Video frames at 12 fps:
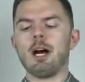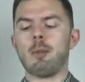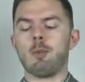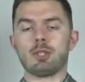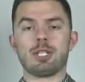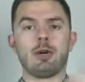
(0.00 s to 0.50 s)

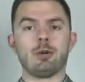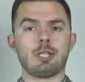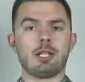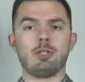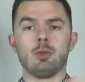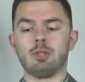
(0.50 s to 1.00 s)
which I will
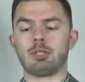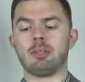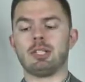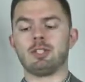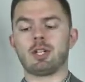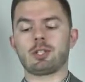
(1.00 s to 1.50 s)
get to in some of
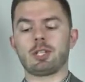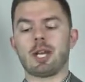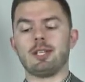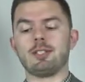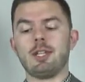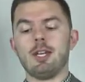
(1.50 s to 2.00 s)
these other
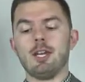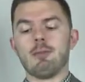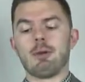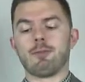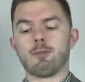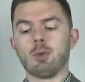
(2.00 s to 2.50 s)
guys.
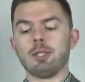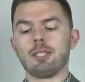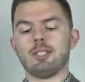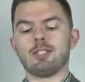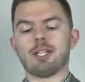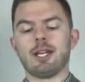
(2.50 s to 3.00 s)
But for
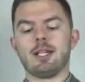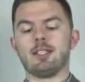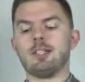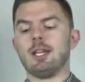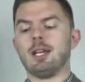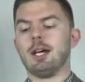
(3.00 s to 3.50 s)
these
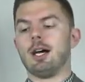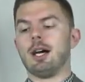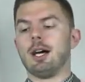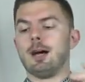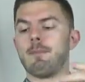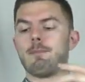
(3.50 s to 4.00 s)
guys,
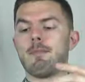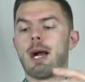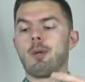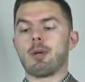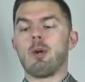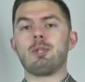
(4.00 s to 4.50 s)
I
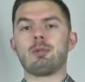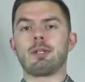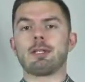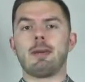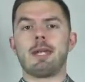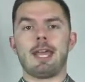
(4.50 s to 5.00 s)
would always
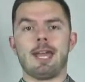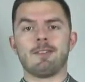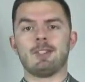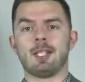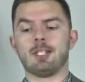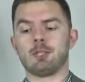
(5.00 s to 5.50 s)
recommend a half
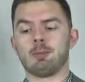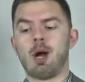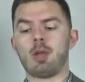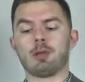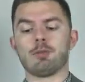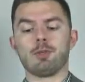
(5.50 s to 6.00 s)
size
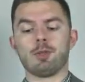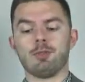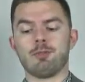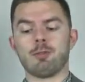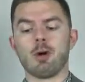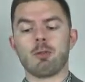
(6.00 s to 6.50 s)
smaller, first
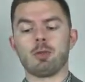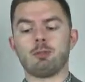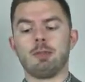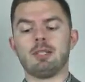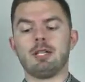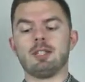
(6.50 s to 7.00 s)
and foremost,
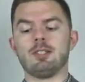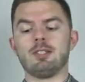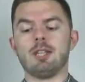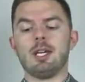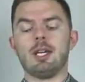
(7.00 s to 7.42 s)
because